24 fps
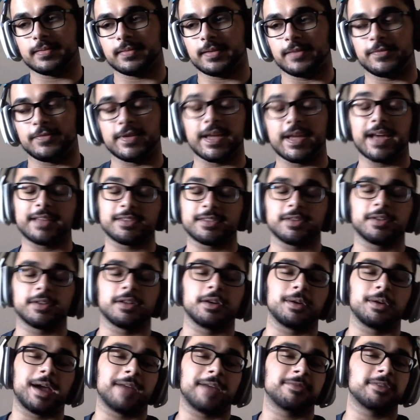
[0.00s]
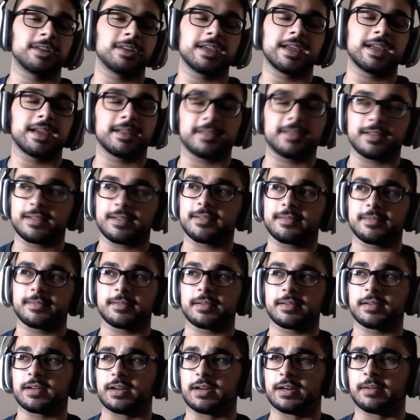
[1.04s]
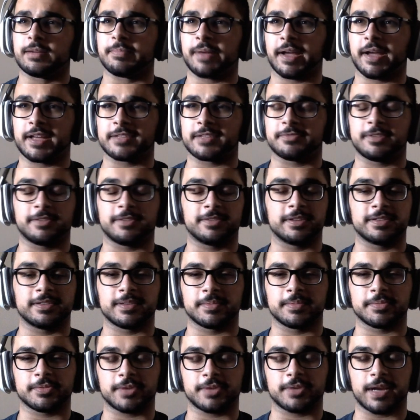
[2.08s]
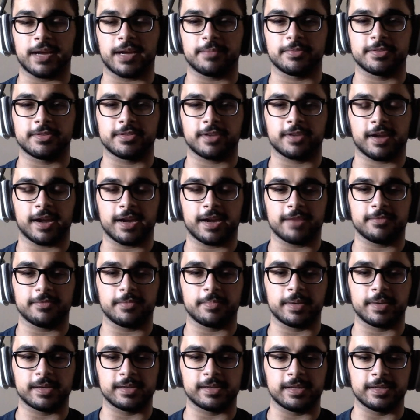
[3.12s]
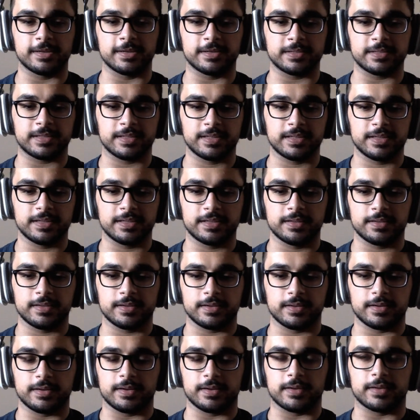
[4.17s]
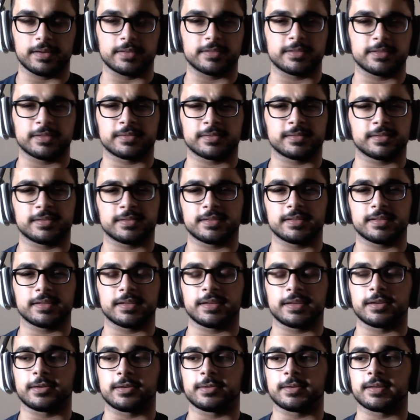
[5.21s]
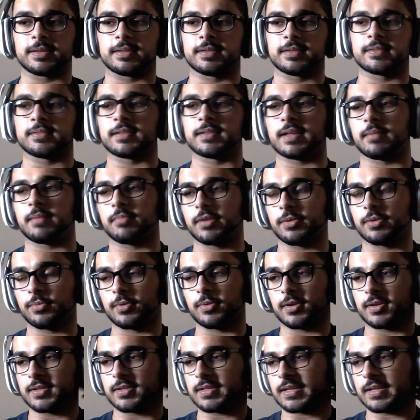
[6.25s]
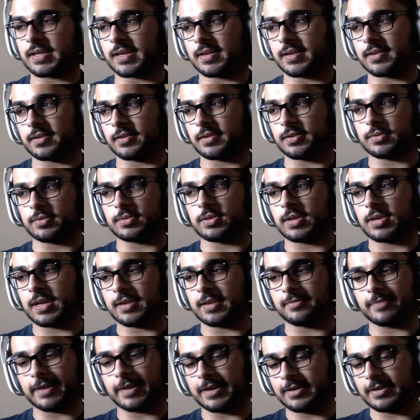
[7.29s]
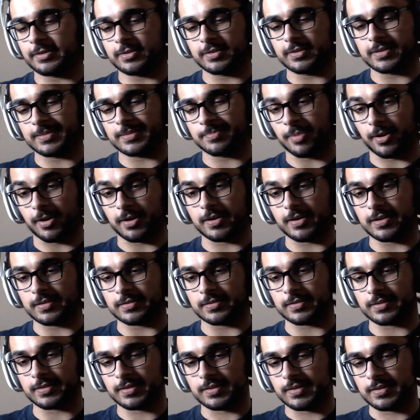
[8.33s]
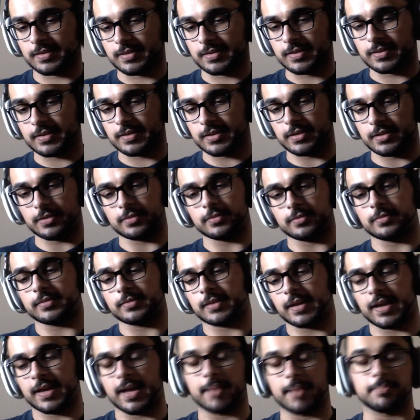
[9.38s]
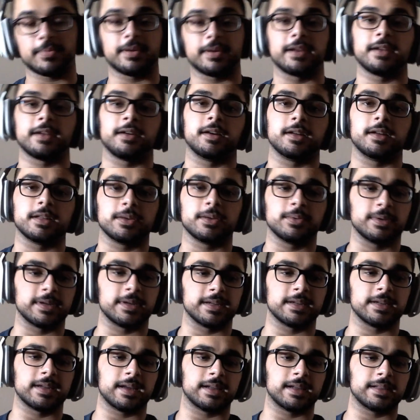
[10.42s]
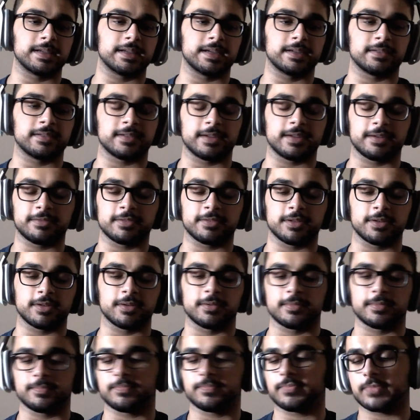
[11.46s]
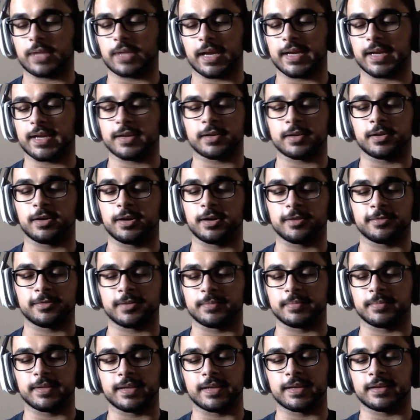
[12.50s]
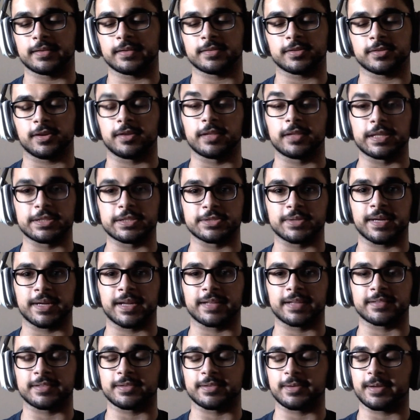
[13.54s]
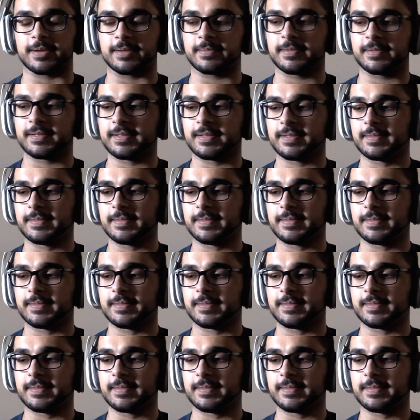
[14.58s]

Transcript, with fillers: if you guys don't know after you get uh, past 50 subscribers you're kind of a big deal uh, just you know in the celebrity world and you know you get invited to these parties you know that happen in hollywood and la and stuff so i get a call from like scarlett johansson right